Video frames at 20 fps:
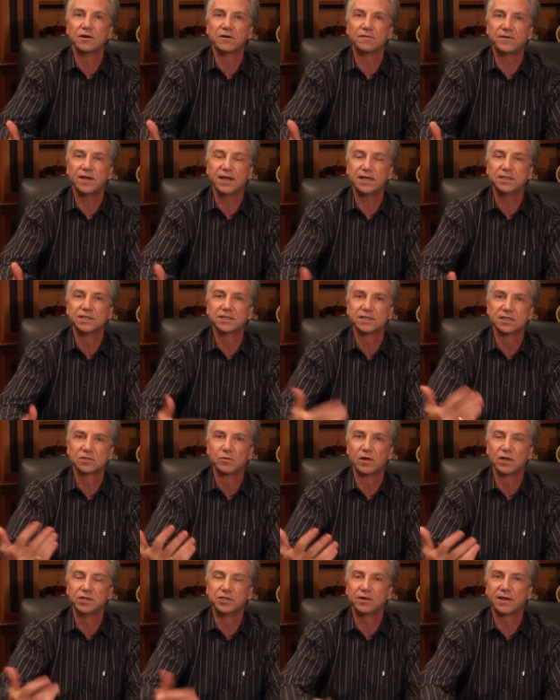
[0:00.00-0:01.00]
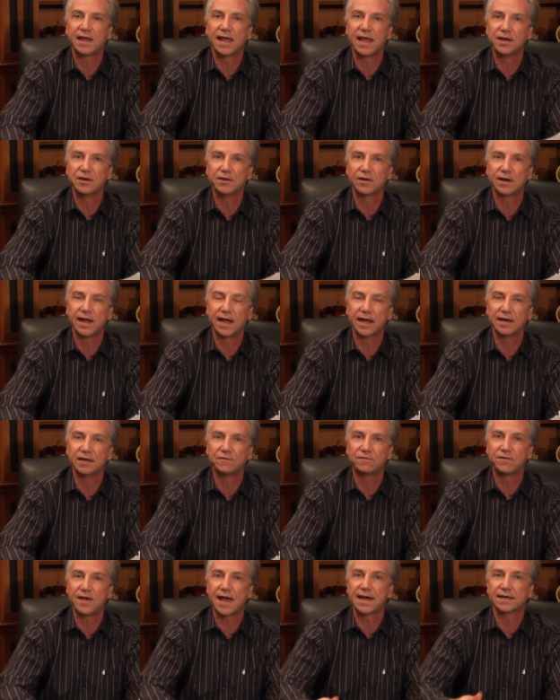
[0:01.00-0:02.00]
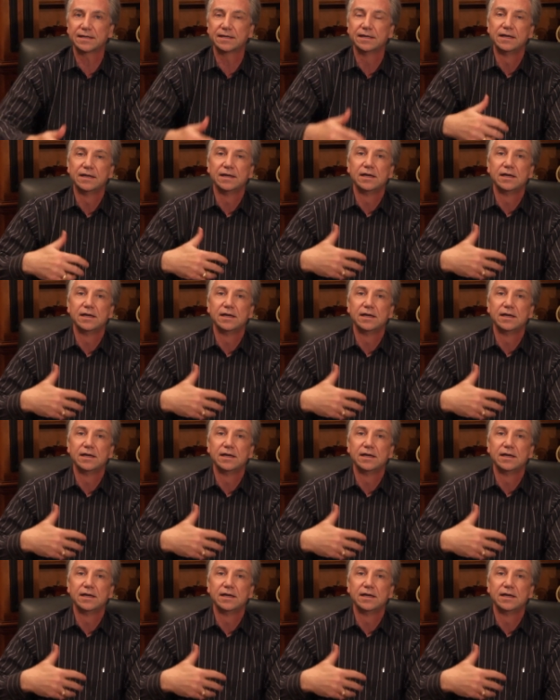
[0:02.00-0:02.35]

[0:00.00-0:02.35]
your feet just as well as you can your head. In fact,